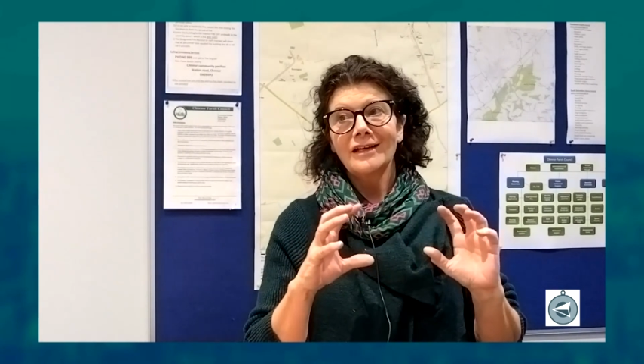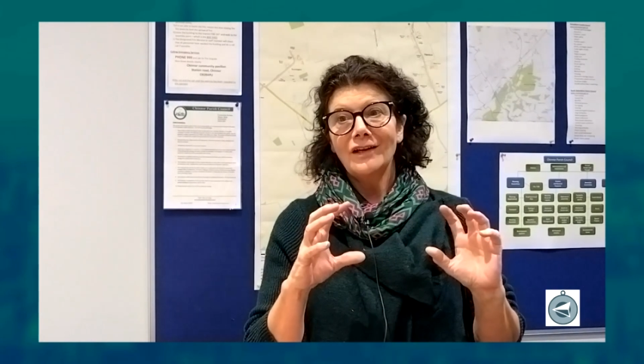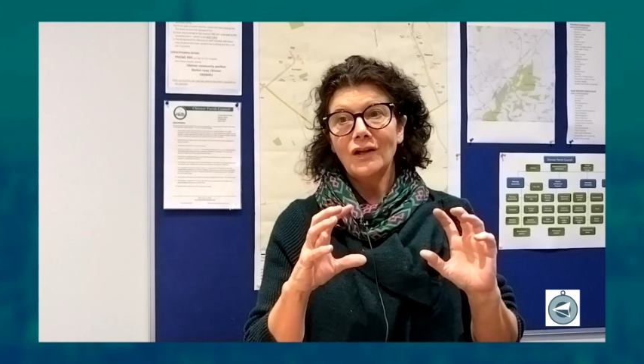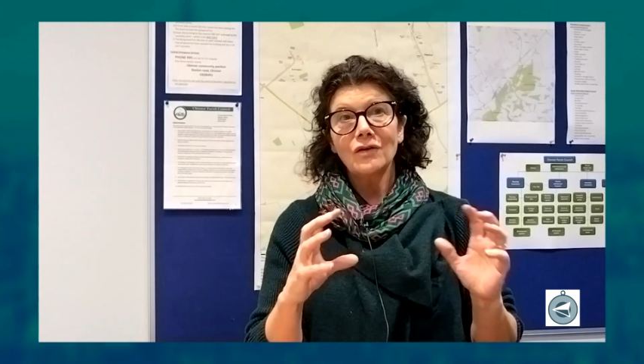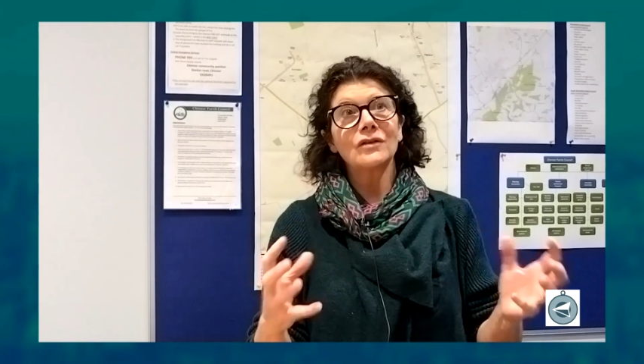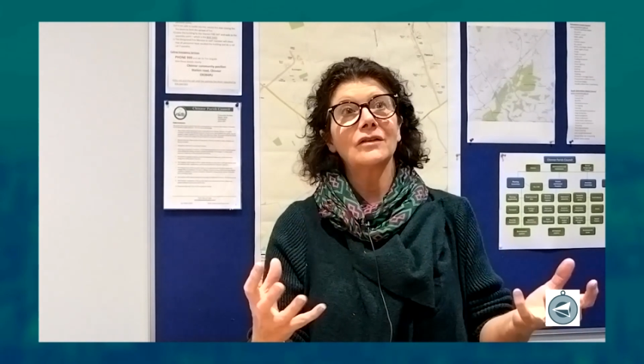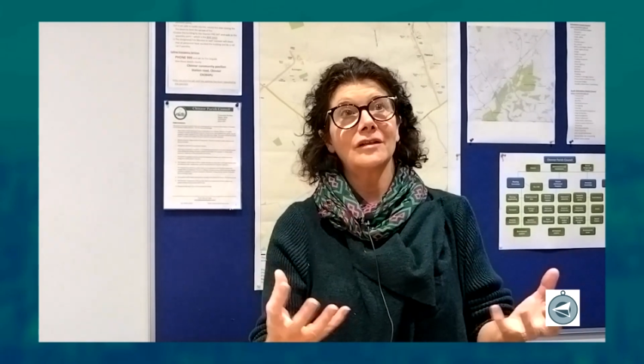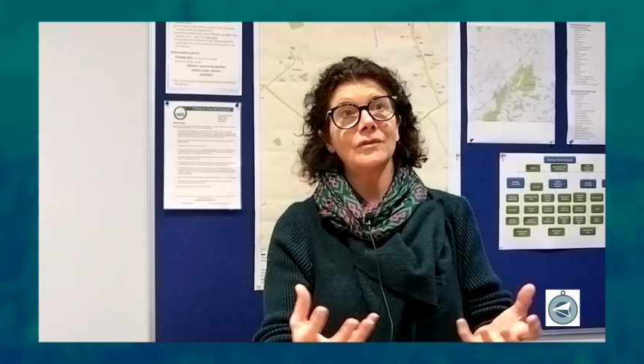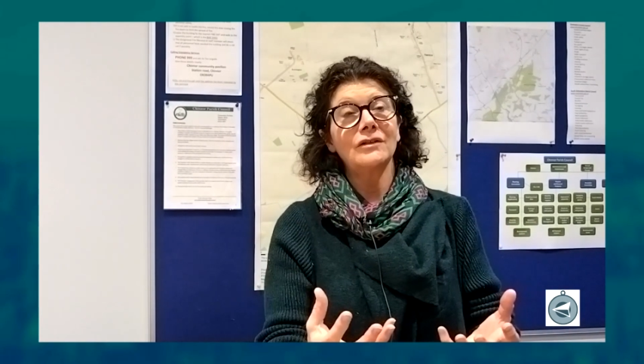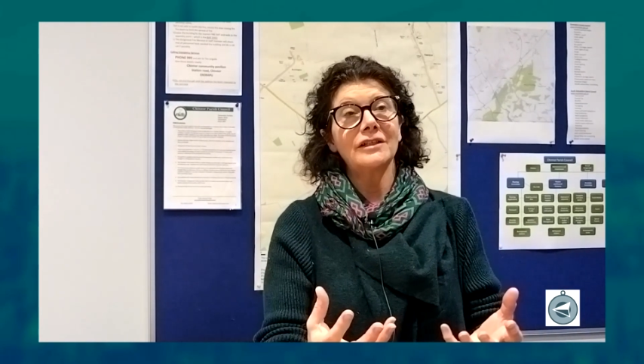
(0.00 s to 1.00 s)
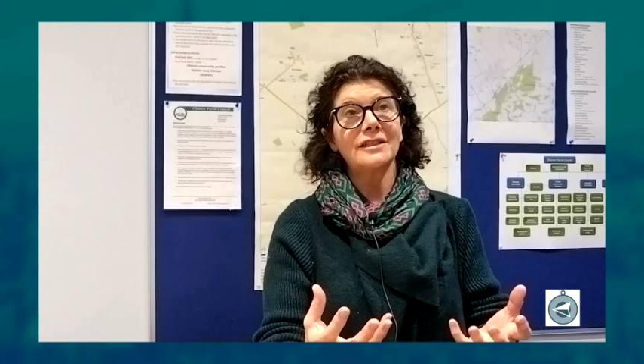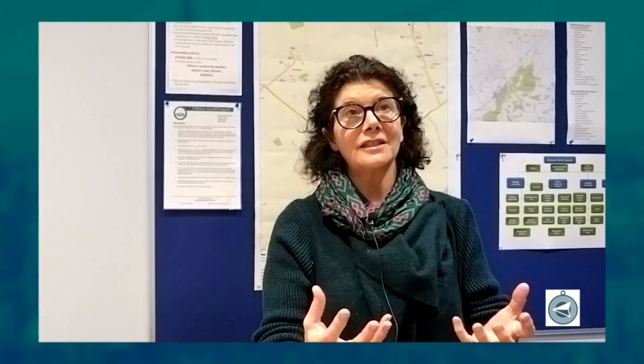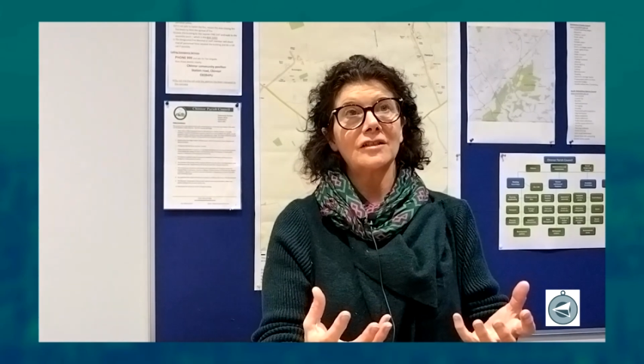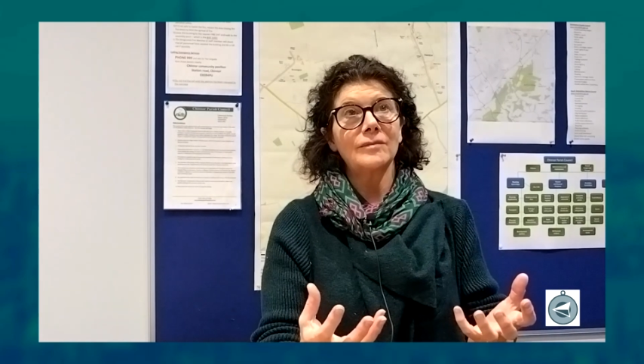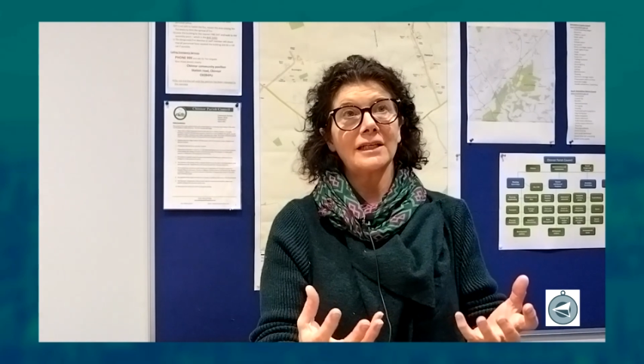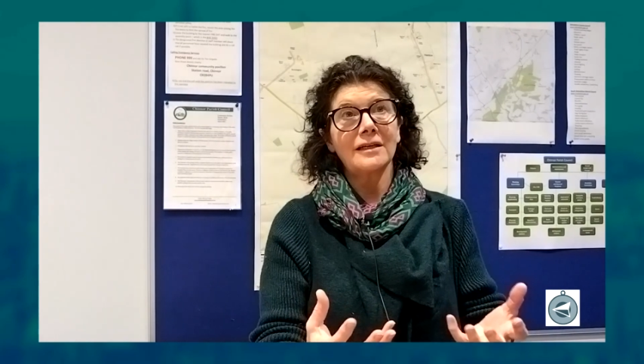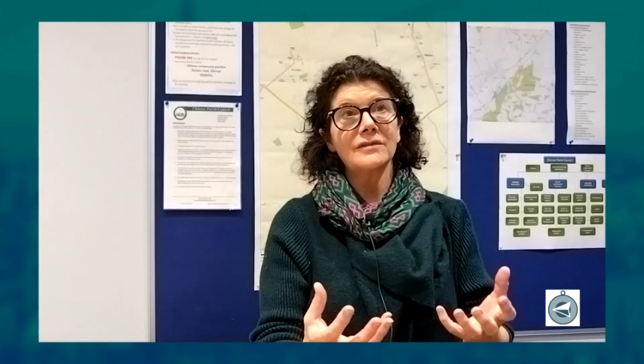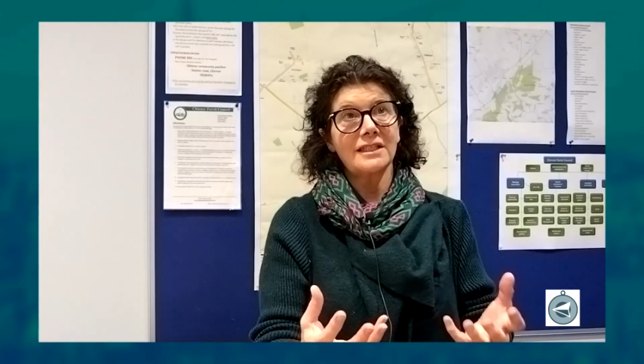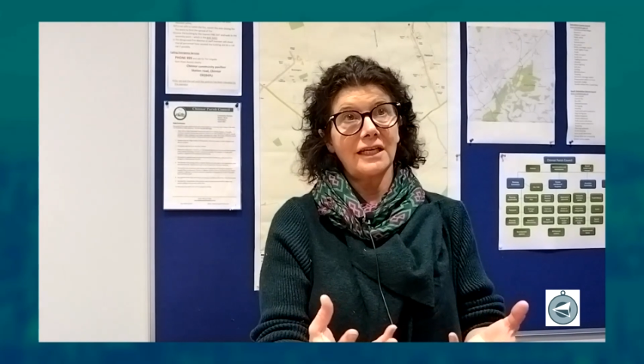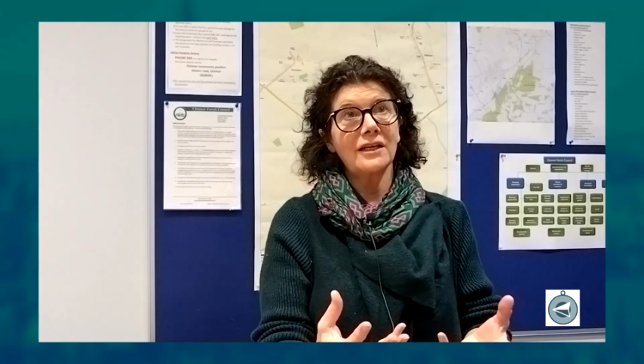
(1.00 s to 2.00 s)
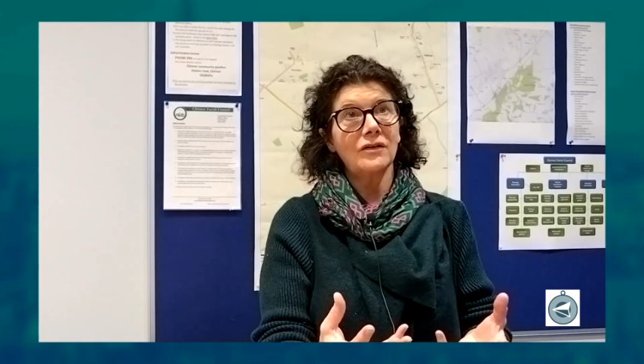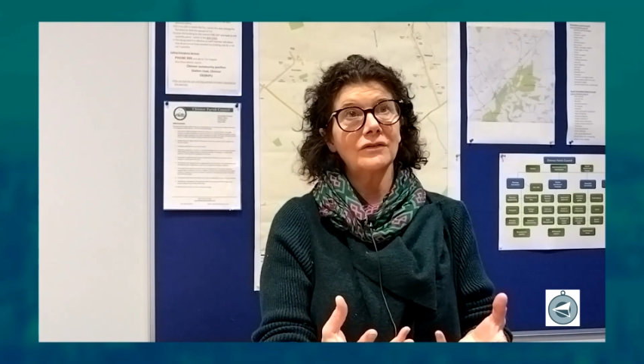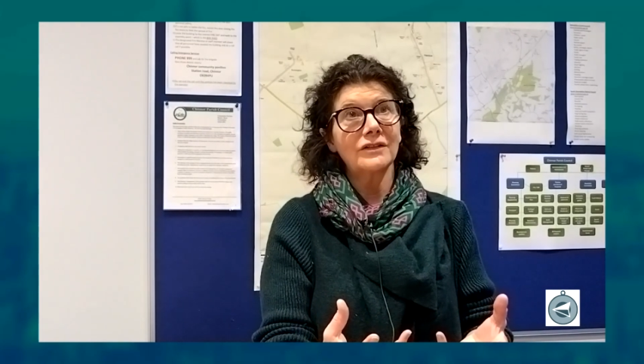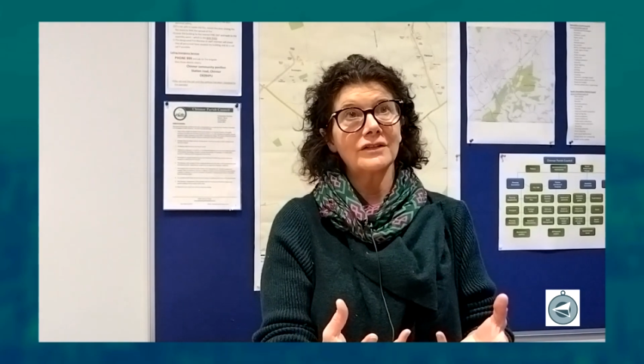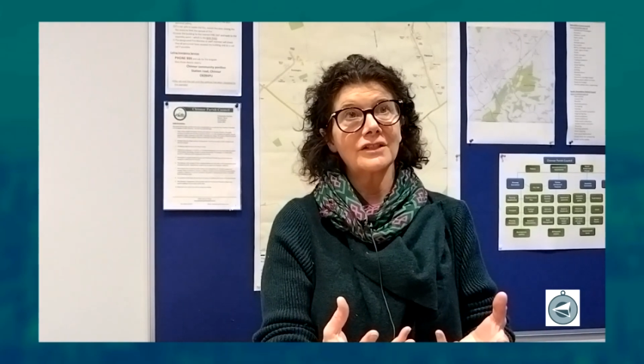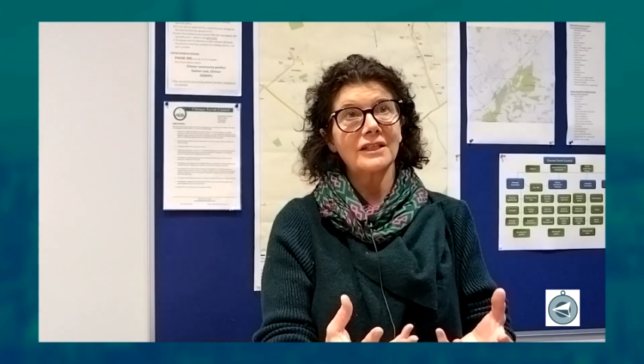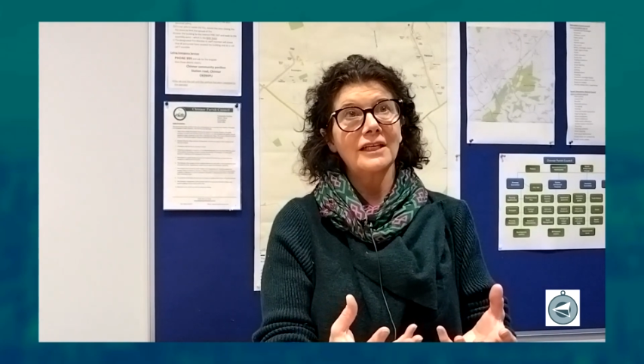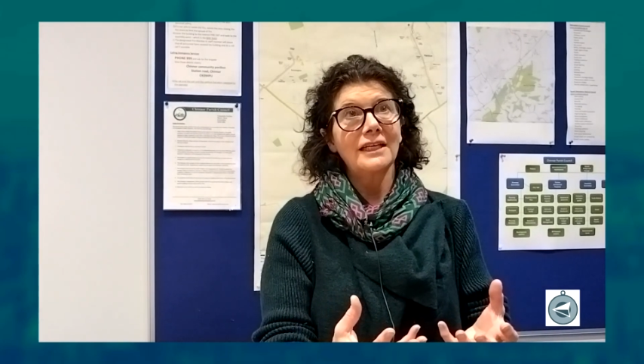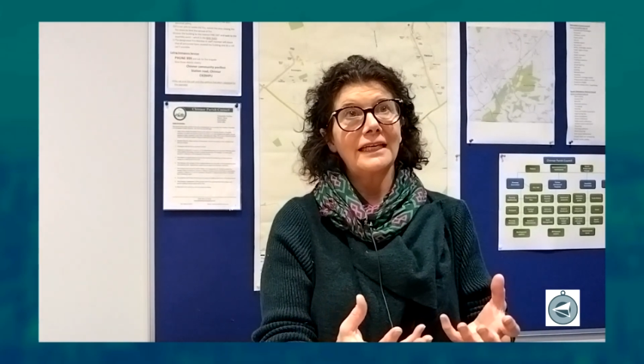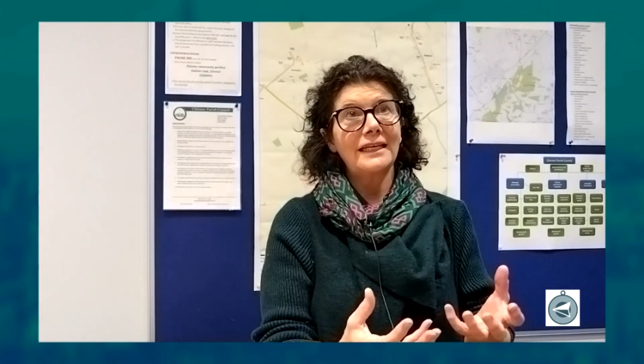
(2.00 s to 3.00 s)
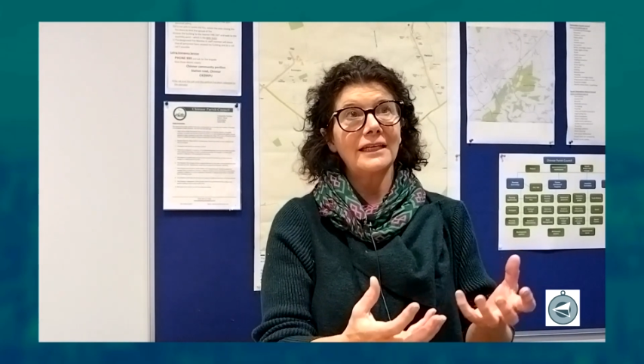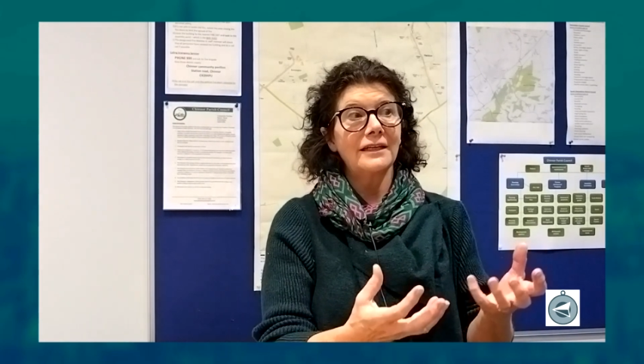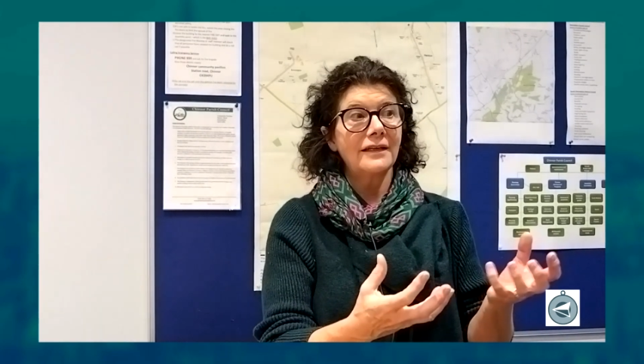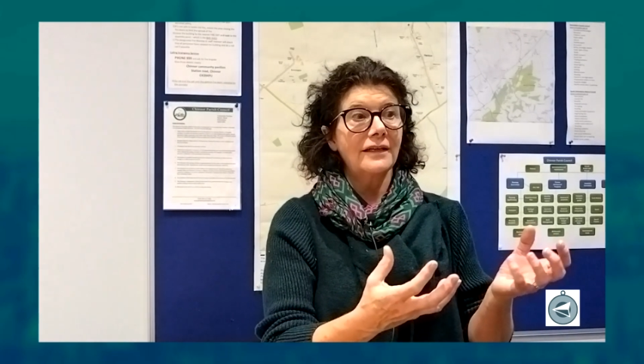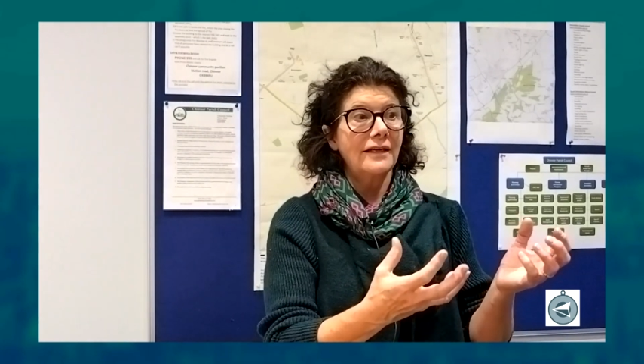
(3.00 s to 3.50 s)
local community to become stakeholders in